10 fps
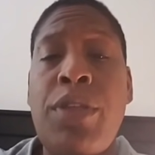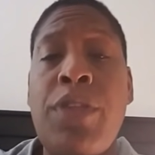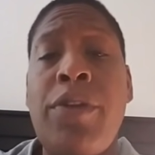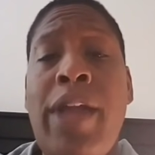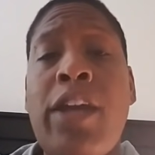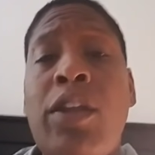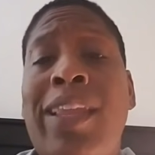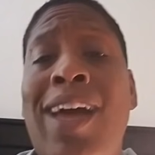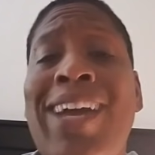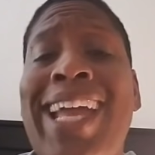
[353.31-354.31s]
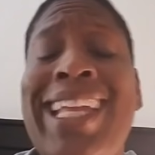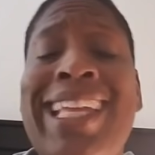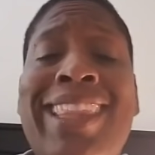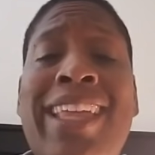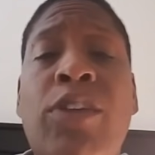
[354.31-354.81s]
And they're not going to allow
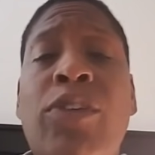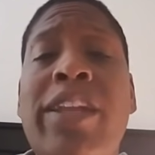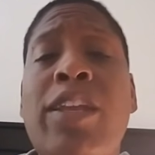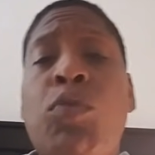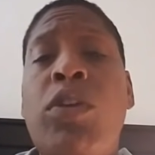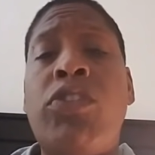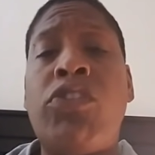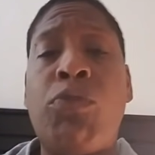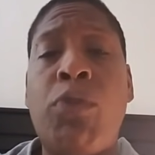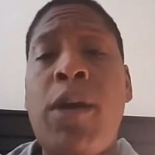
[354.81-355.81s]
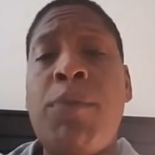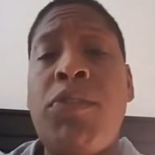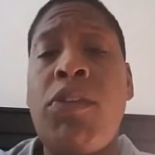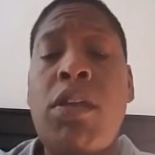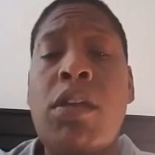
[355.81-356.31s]
anything or anyone to disrupt